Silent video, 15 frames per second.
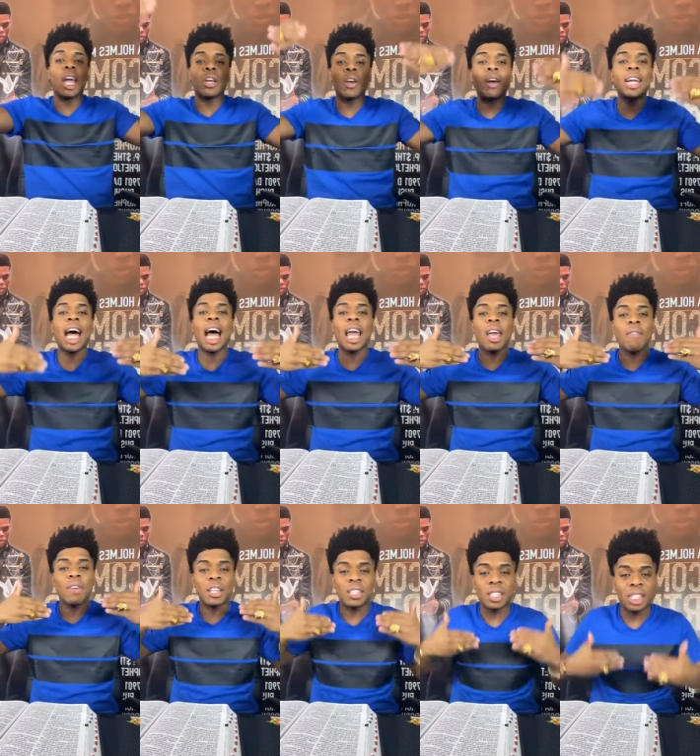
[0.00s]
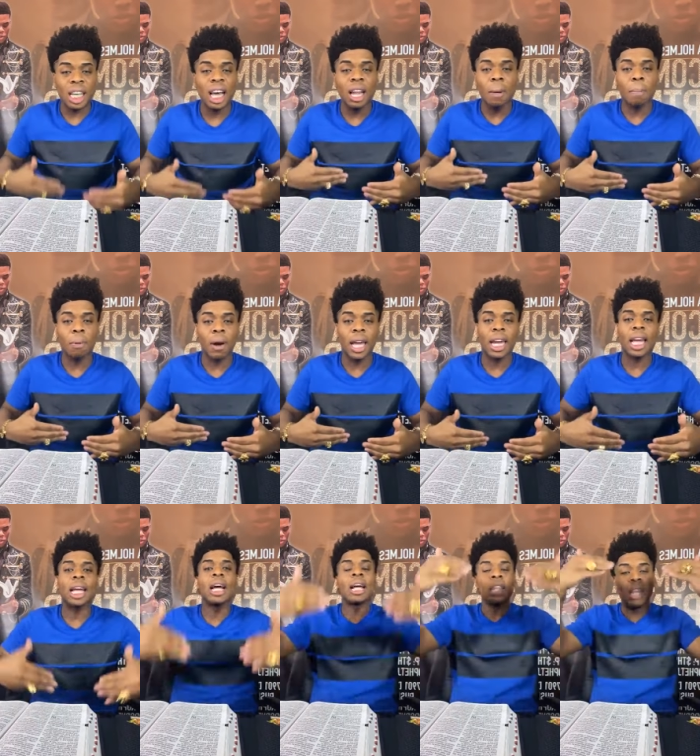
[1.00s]
And you're not even
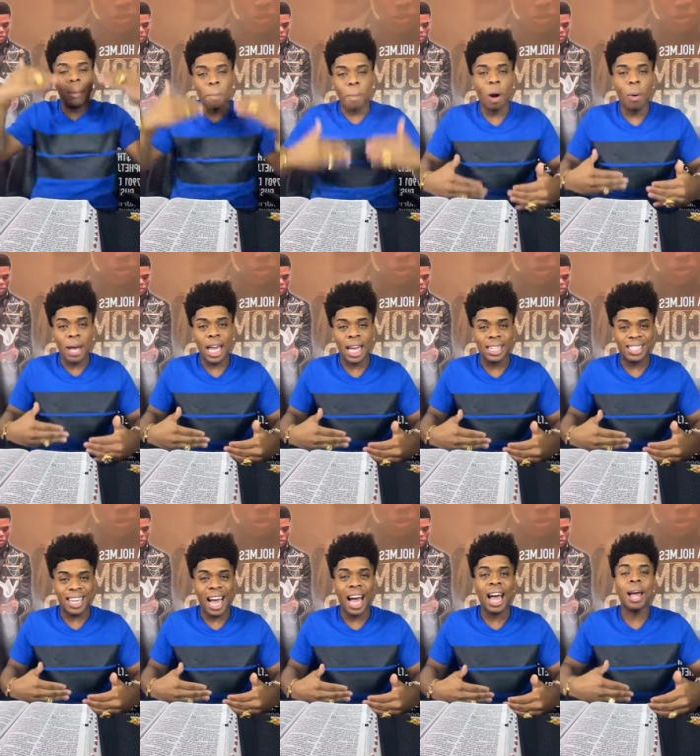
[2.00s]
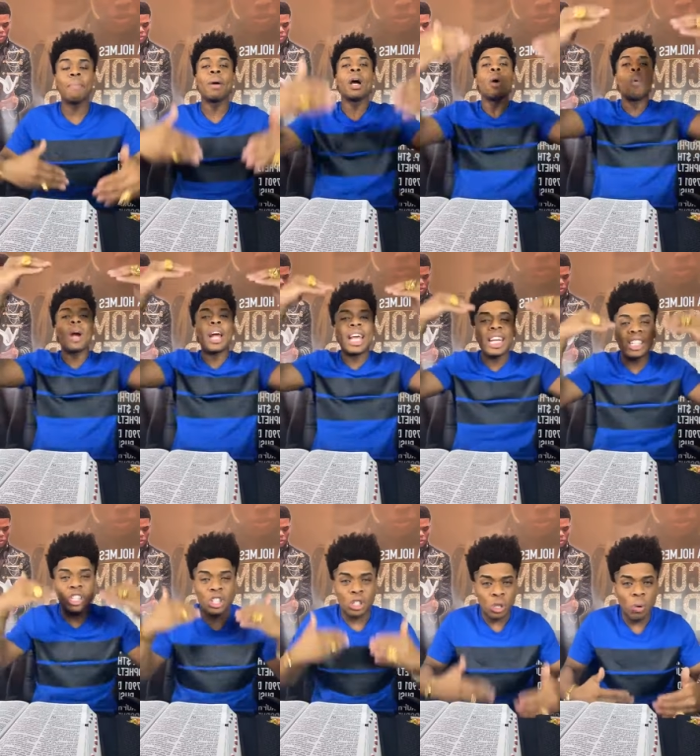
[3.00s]
celebrating the moment in time where
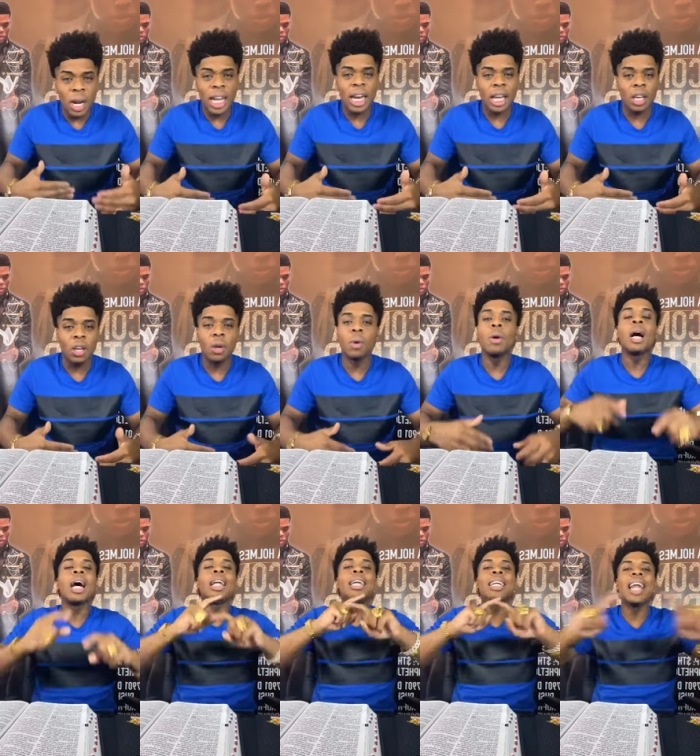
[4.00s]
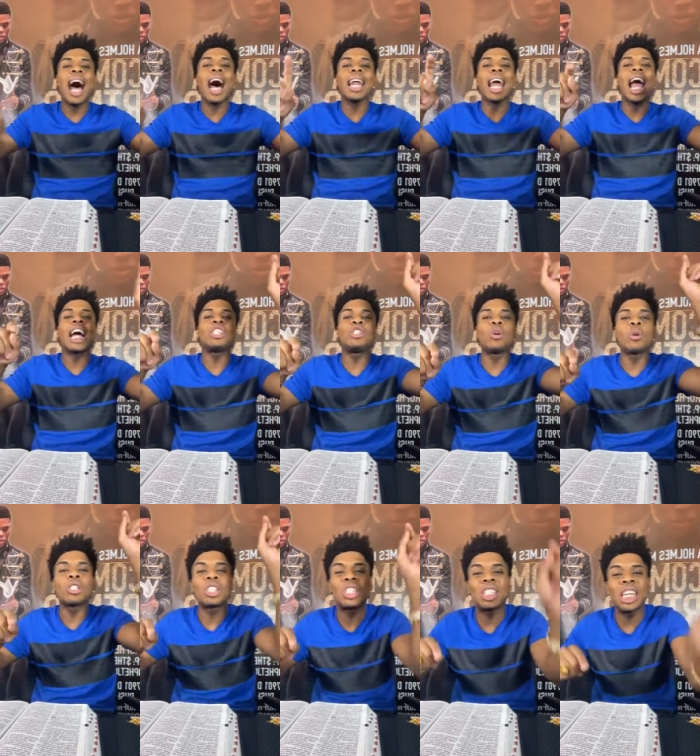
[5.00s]
he's treating you not as
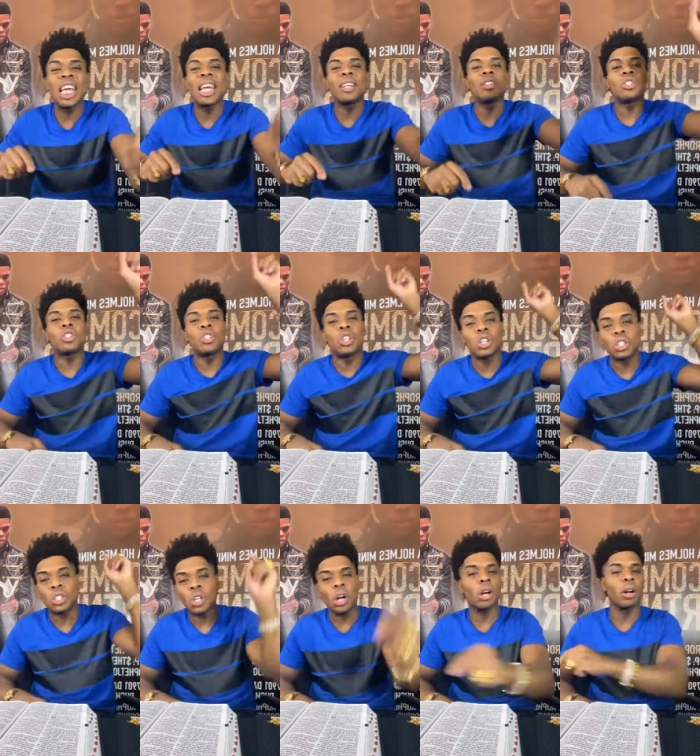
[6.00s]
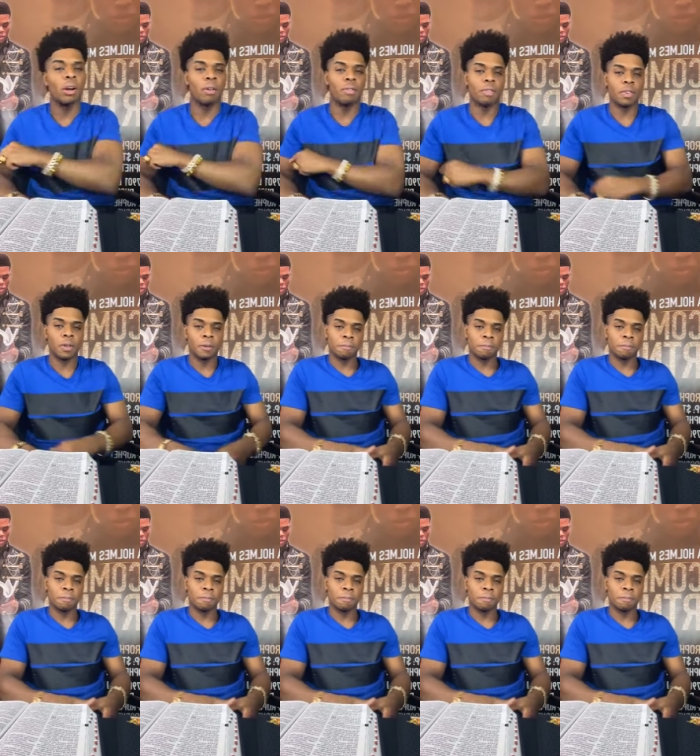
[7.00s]
your sins deserve.